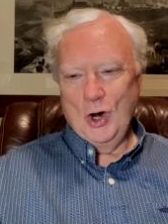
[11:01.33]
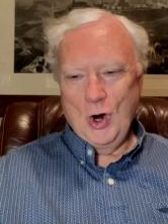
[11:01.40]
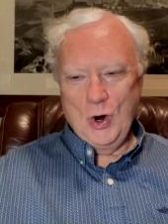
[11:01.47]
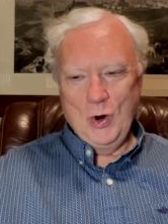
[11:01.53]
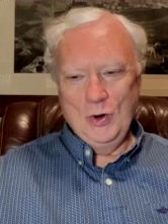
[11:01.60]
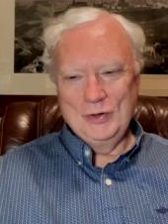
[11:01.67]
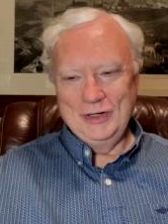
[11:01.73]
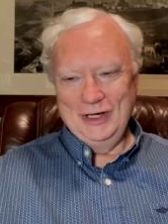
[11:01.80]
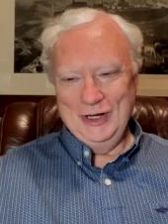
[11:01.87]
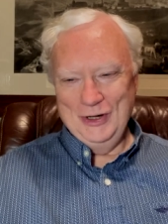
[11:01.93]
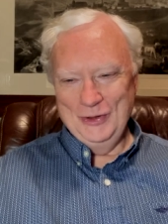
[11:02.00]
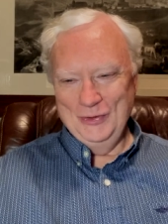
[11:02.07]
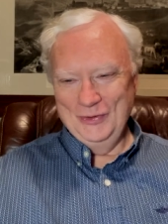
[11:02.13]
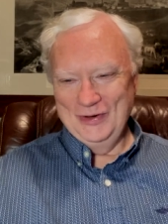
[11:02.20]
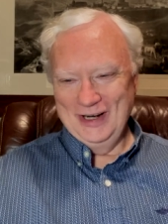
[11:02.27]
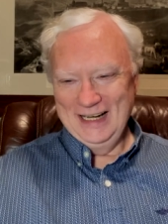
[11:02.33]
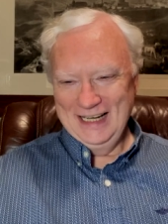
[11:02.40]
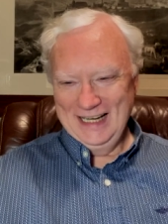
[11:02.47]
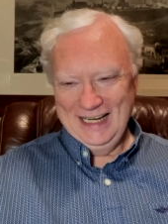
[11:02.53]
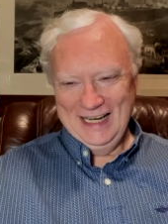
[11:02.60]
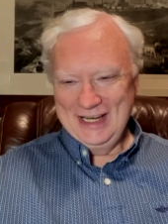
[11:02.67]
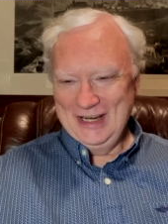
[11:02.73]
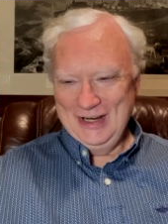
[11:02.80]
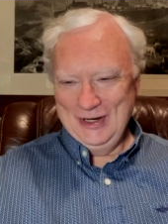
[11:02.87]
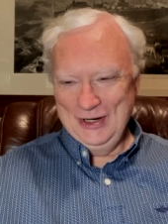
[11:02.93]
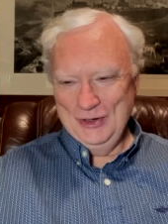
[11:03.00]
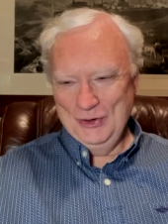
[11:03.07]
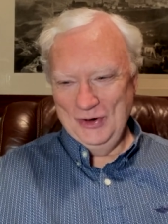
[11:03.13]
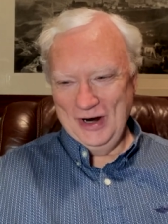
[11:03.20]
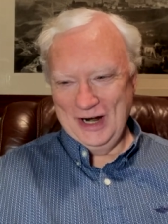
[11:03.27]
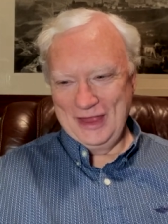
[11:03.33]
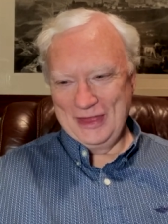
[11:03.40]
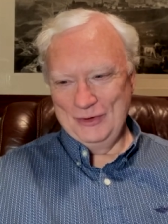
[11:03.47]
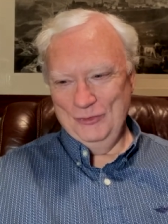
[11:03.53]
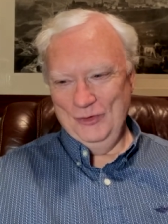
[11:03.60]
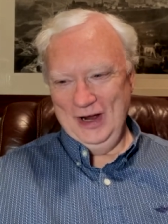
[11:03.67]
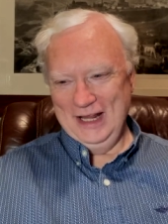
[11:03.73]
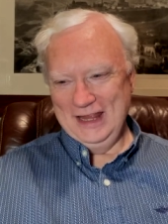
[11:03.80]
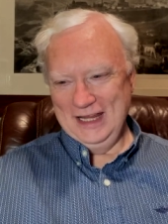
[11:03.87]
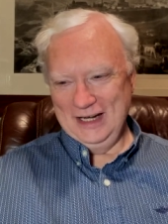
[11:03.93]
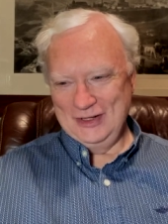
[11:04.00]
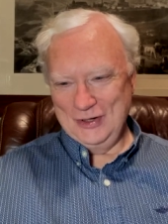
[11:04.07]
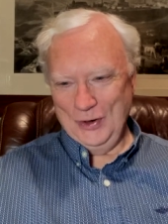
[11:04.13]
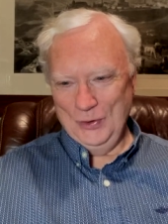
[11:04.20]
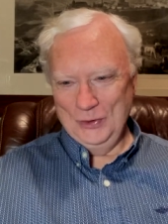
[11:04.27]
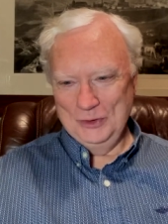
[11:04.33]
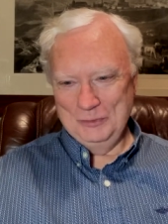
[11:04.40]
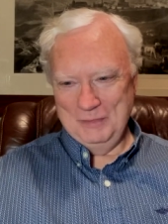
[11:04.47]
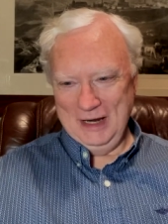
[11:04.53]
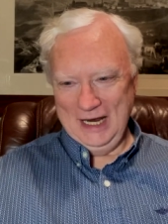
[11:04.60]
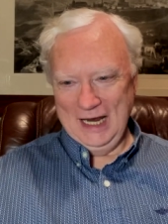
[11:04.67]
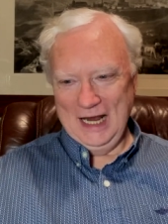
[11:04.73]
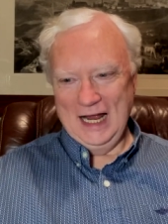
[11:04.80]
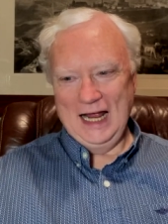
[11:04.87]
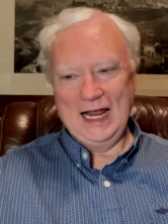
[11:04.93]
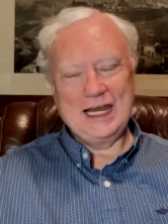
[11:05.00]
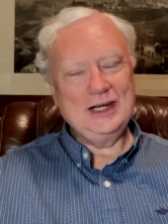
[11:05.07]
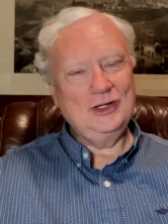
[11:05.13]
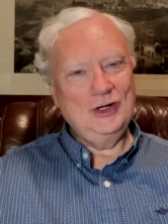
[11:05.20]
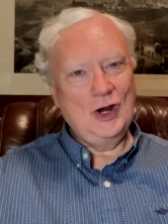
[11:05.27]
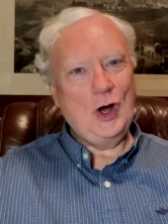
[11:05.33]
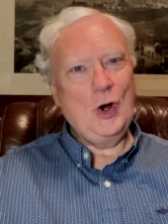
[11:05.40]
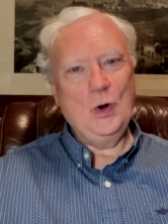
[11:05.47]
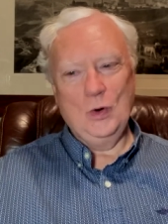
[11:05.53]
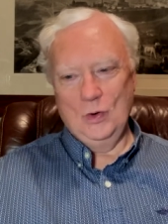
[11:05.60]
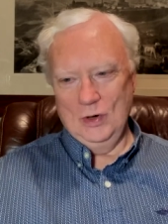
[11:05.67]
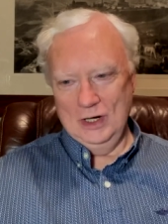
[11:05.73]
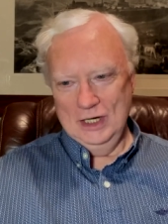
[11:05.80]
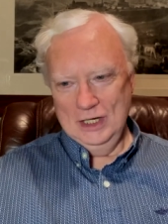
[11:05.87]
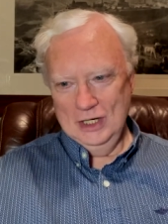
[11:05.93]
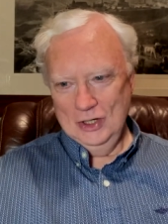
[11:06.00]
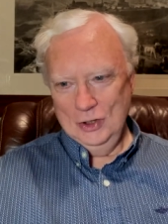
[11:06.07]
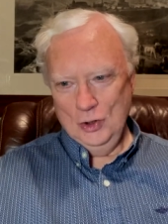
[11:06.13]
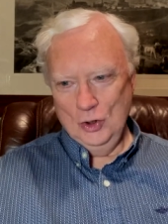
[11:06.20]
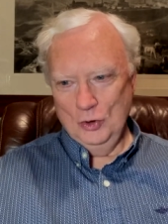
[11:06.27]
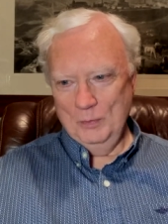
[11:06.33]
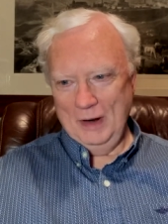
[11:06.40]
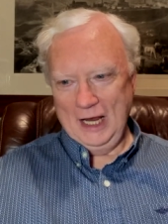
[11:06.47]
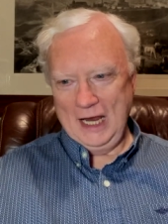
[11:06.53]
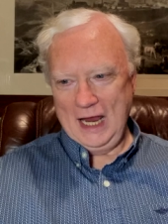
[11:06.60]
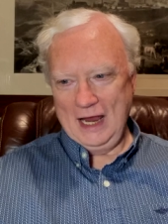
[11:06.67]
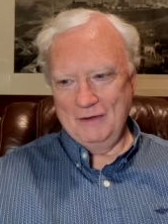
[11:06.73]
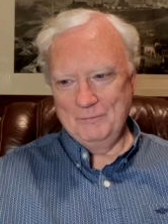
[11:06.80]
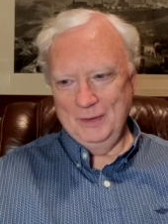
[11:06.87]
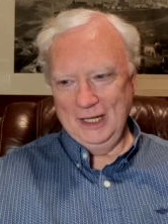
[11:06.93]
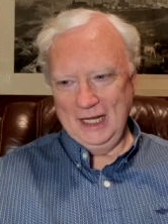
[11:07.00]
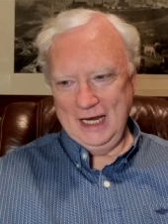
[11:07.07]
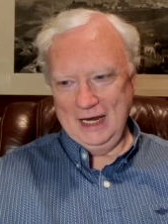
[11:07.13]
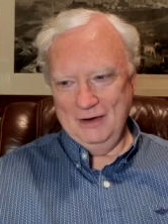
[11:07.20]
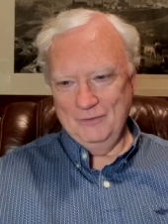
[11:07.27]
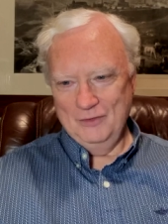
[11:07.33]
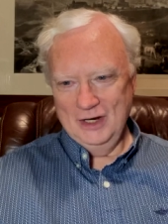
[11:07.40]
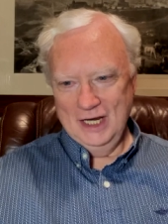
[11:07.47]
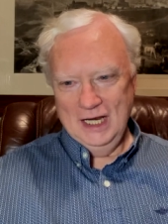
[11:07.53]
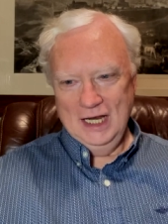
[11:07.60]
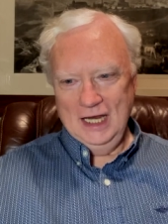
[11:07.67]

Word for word: Oh, you, you are the one that told me, I know whom I have believed,